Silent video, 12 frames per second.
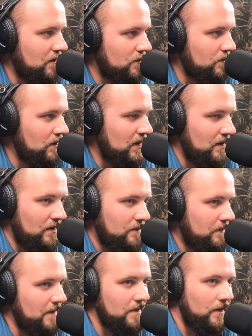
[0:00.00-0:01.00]
go
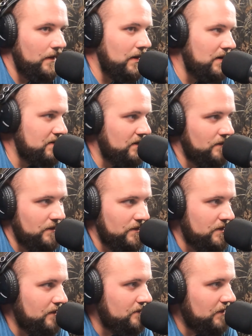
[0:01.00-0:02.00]
maybe go get
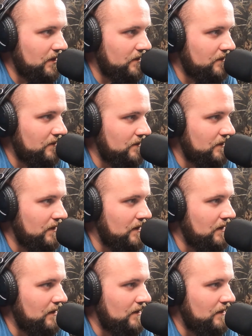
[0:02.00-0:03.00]
Osceola or something. You know,
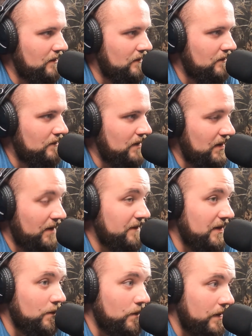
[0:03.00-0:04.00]
I'd
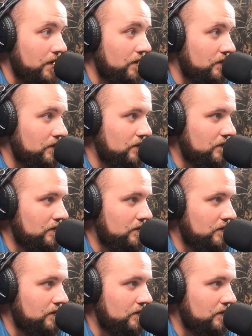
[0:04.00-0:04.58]
love to get to Rio.